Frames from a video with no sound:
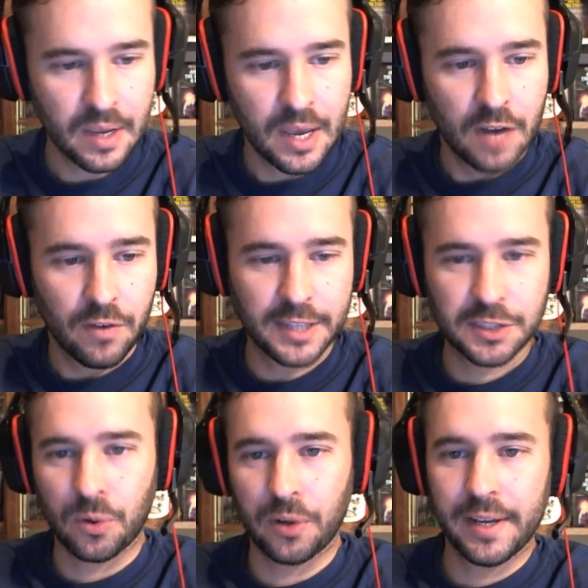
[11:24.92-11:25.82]
Running
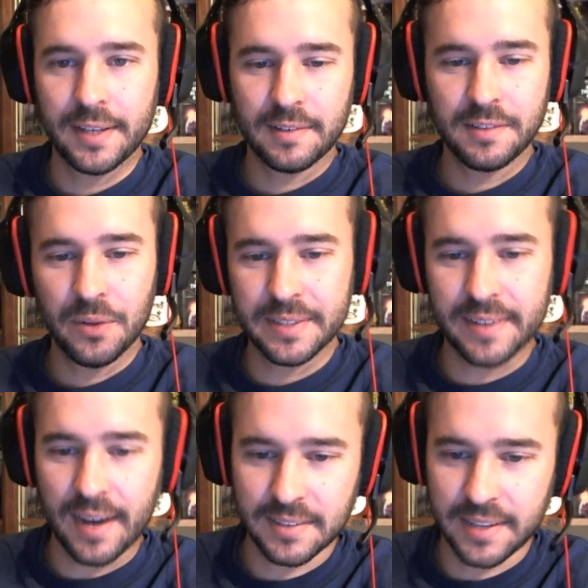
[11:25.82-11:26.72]
Squirrel Nest, it's always
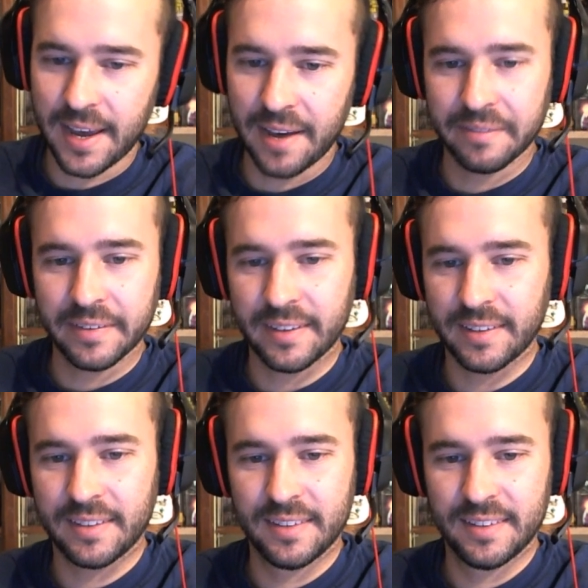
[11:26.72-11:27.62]
nice to
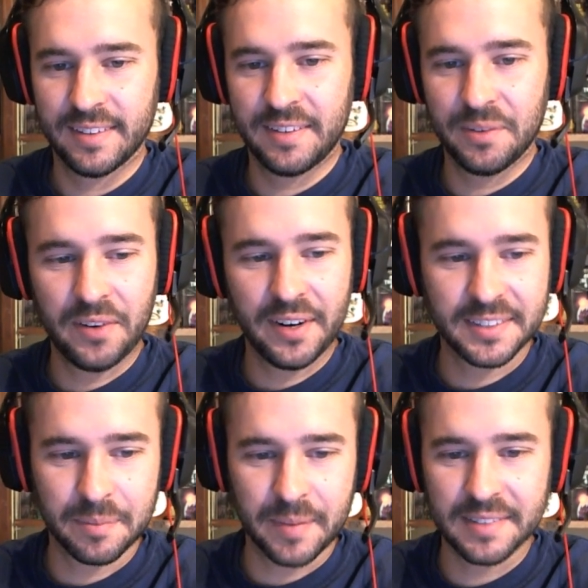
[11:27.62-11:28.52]
have running
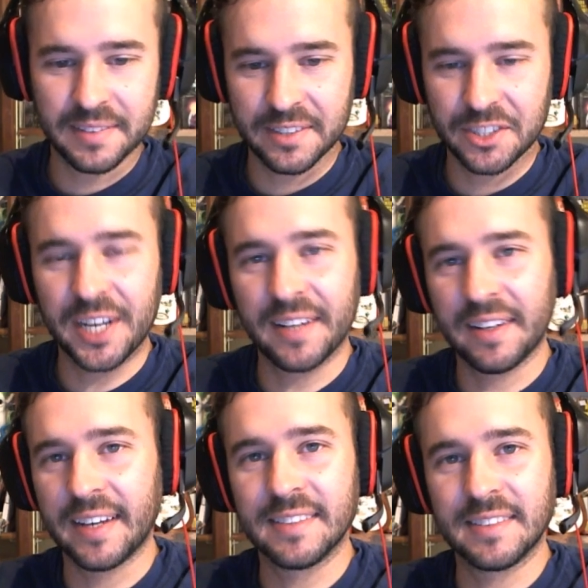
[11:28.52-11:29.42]
some nice little enchant
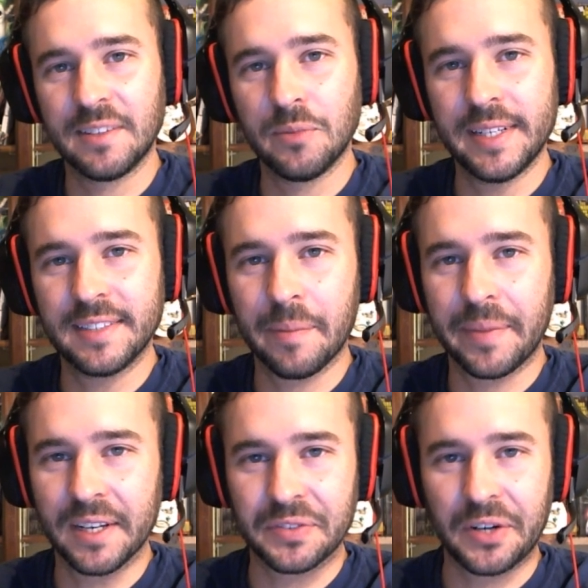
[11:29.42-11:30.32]
lands. We need
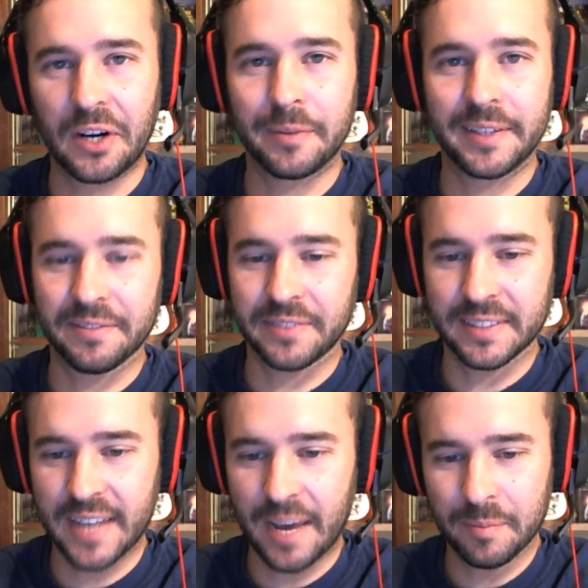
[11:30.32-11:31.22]
something else for Arbor Elf to
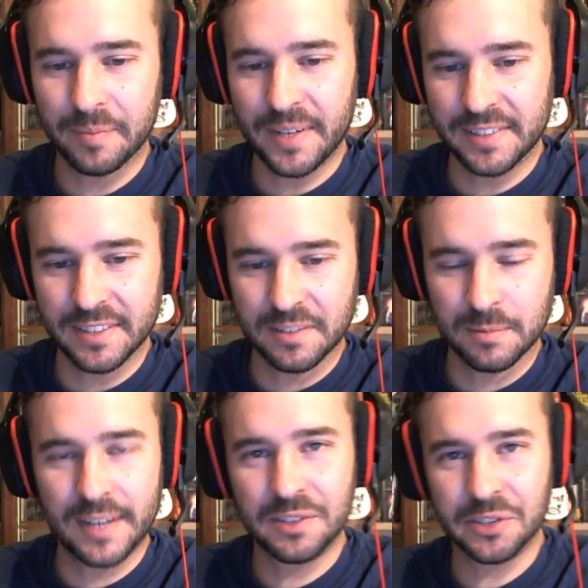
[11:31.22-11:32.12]
untap, and plus you get some
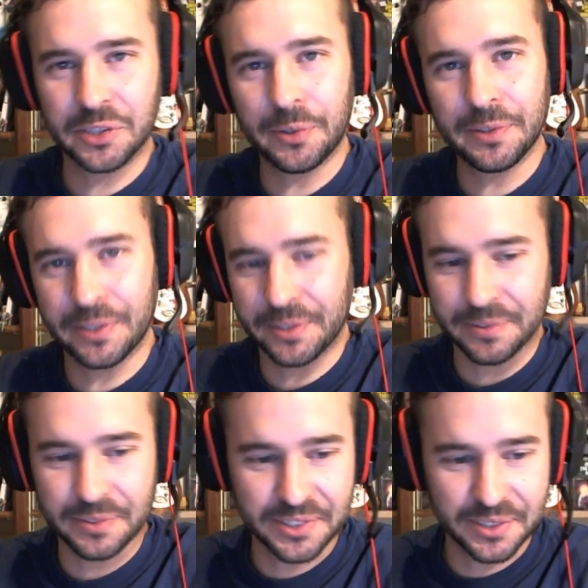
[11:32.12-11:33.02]
nice little squirrel tokens,
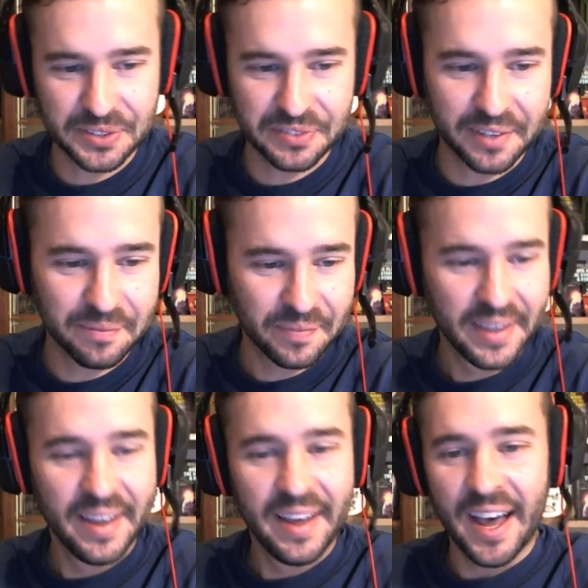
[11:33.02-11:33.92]
which is always fun.
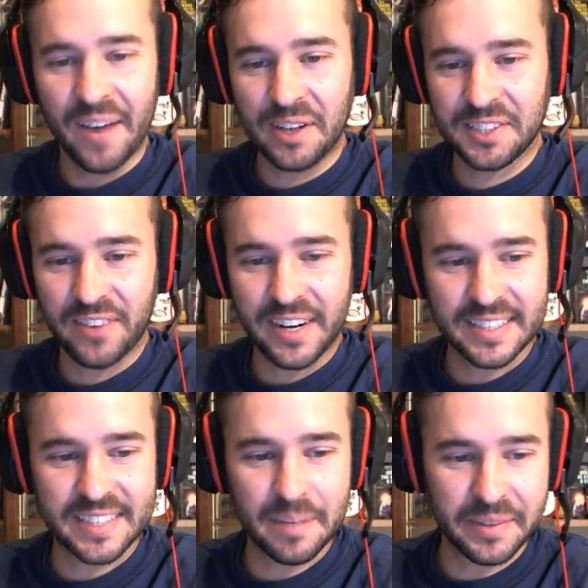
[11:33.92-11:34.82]
We're also running a
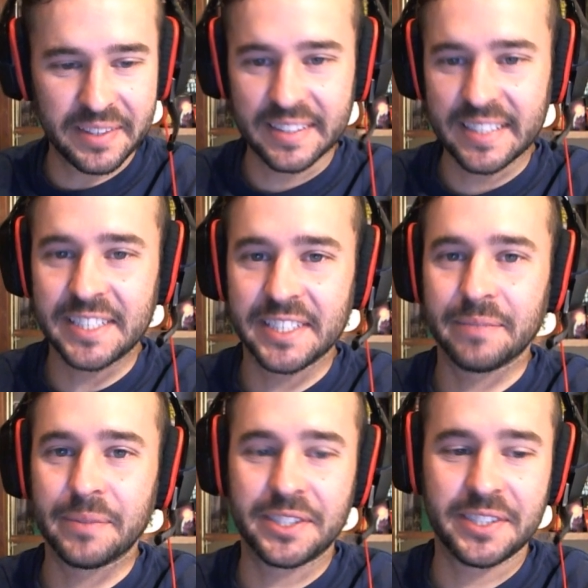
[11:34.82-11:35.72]
Symbol of the
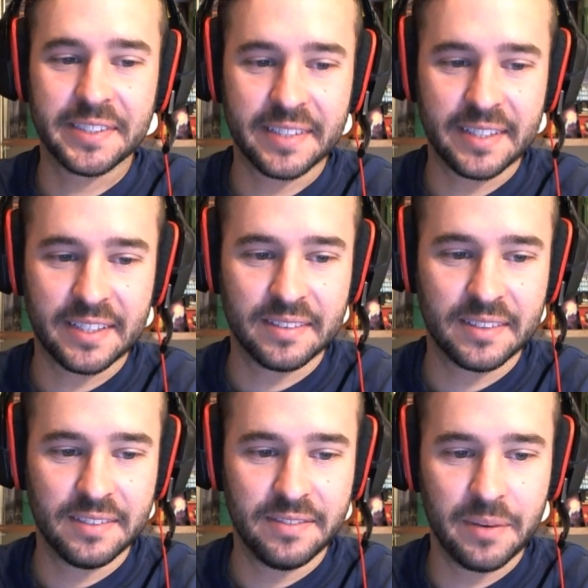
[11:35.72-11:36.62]
Legion, which is, there
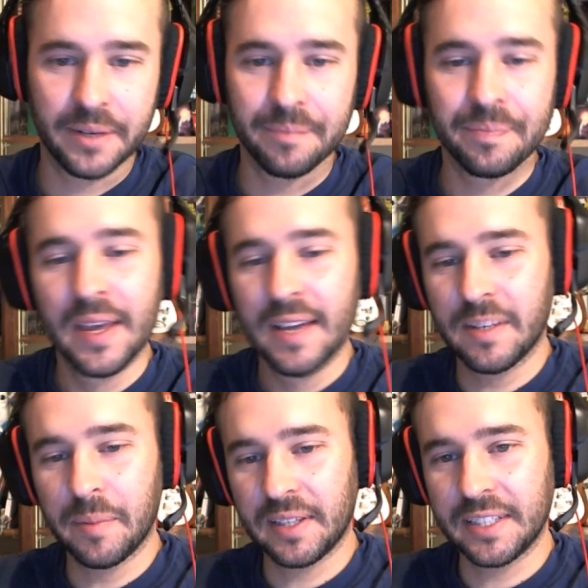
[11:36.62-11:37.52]
we go.
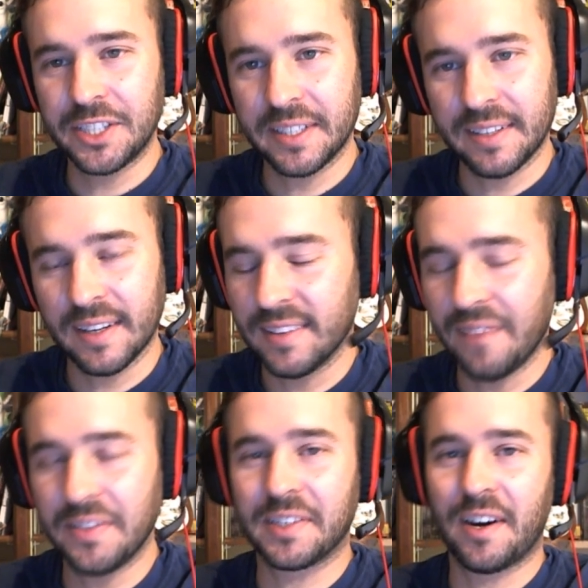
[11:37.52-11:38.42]
Symbol of the Legion,
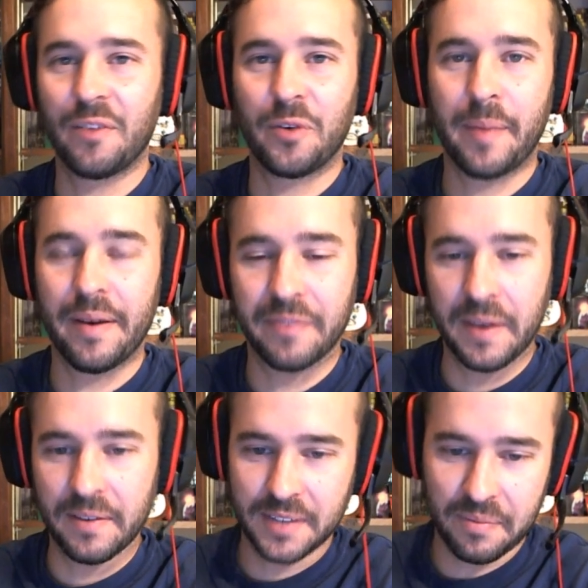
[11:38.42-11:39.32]
love this card, one of my
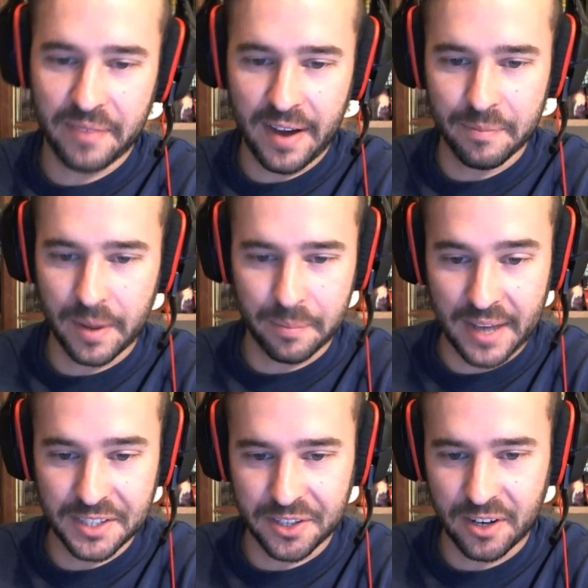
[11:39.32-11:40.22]
top 5
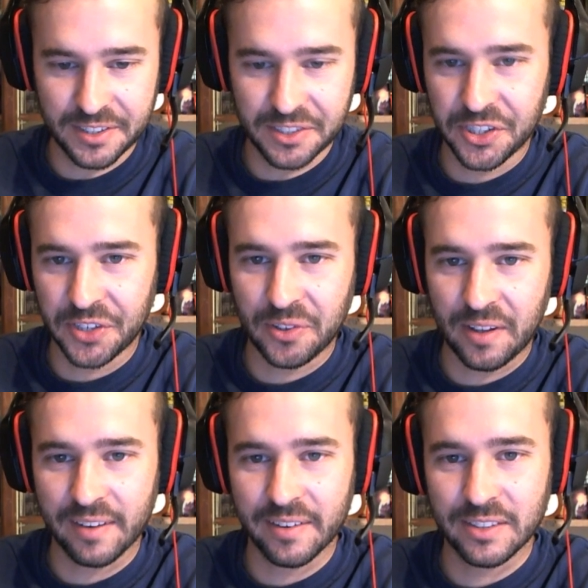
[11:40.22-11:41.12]
Magic cards in general.
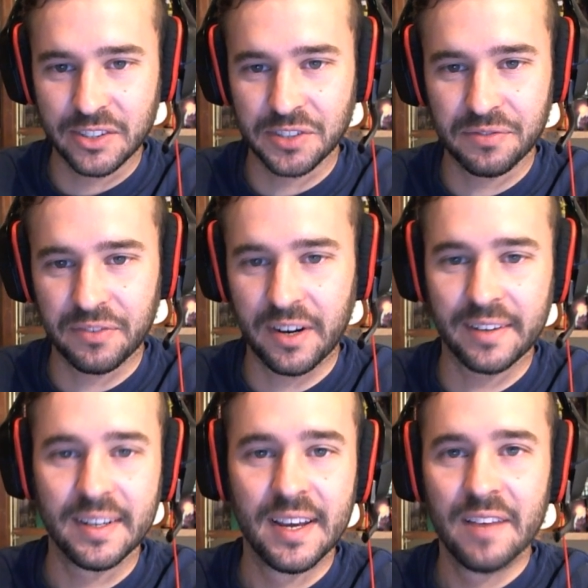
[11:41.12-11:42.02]
I don't know, it's just
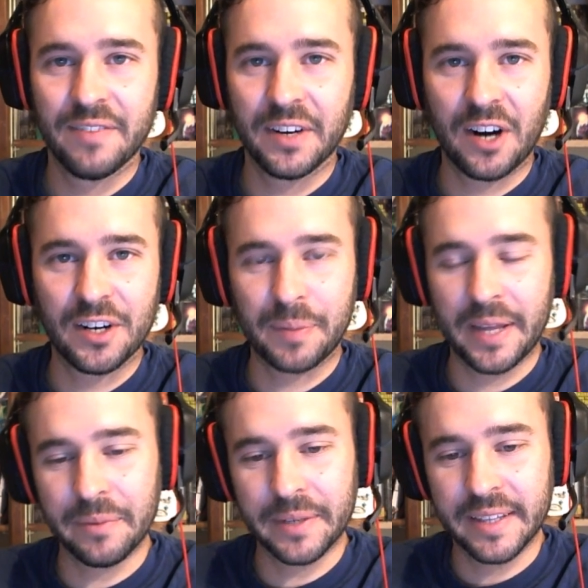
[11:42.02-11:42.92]
fun card to
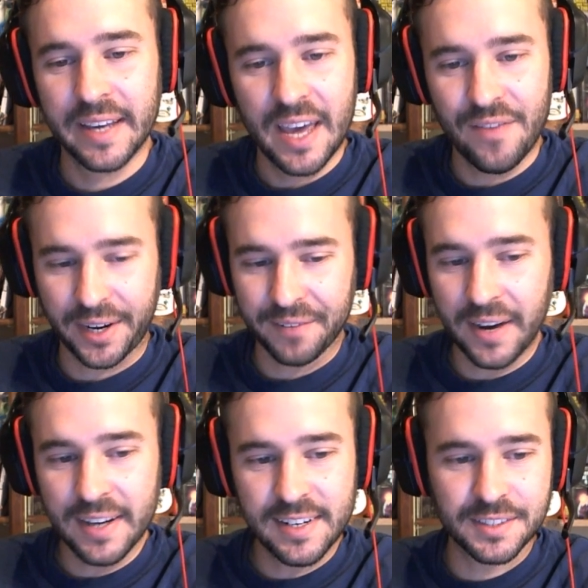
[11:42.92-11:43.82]
play with. If I can
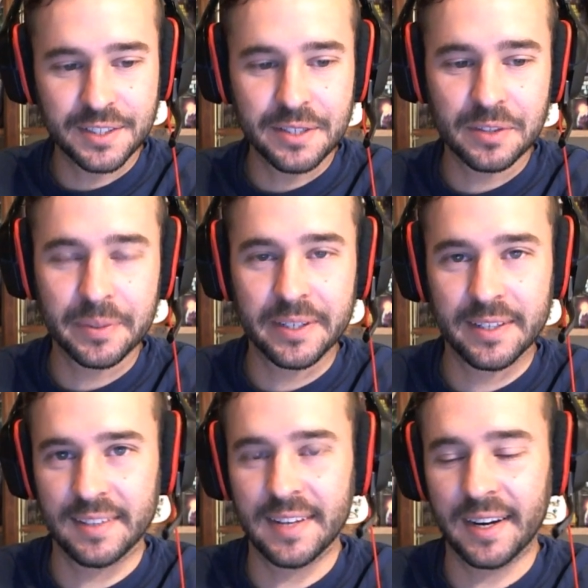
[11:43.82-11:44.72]
find an excuse to put it
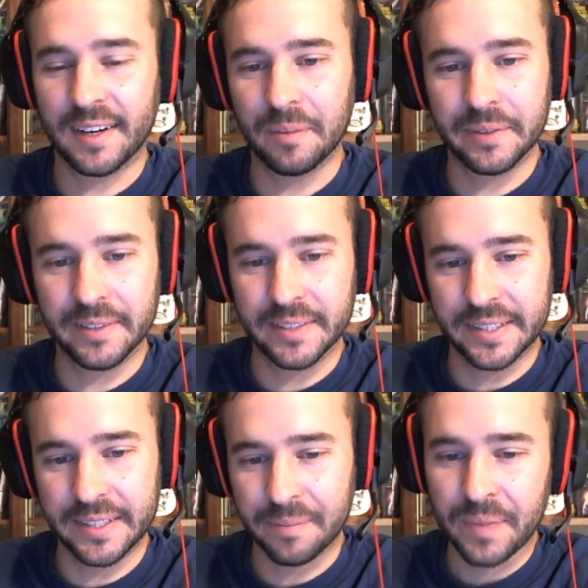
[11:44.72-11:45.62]
in a deck, I'll put it
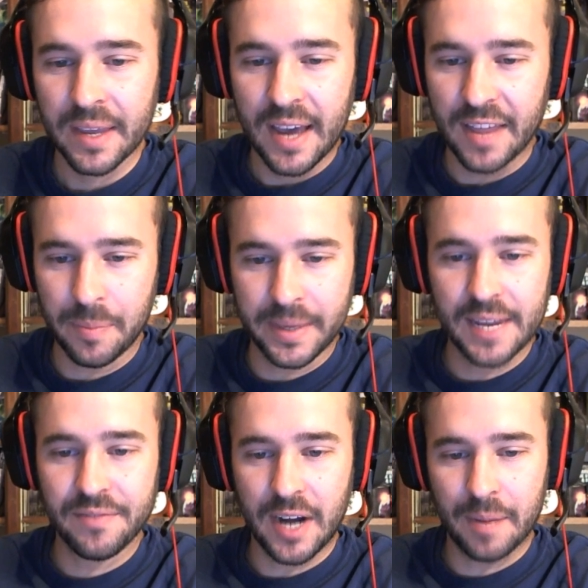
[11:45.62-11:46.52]
in there. At the
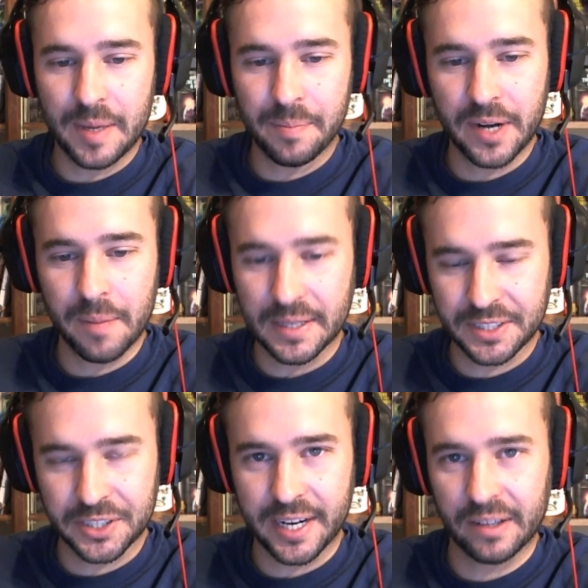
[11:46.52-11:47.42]
beginning of your upkeep, put a
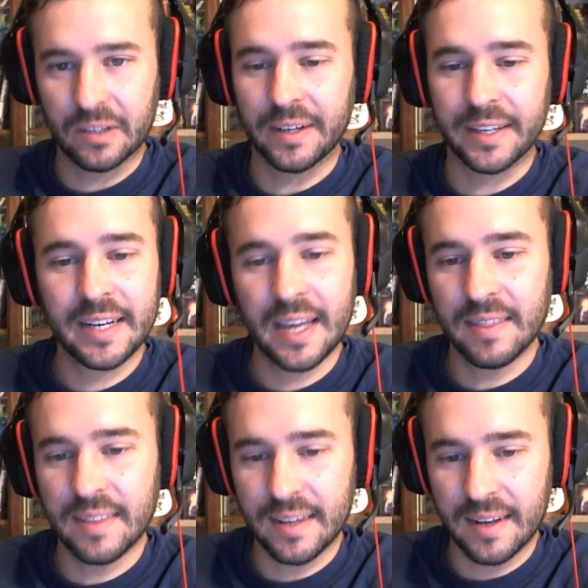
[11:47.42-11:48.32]
muster counter on it,
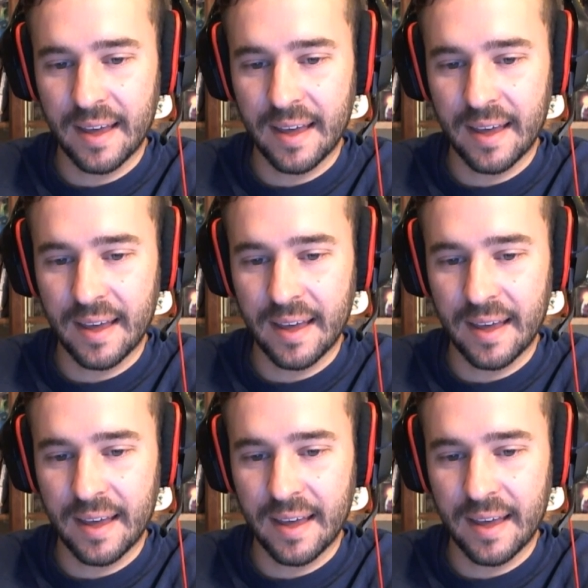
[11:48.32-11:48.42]
and then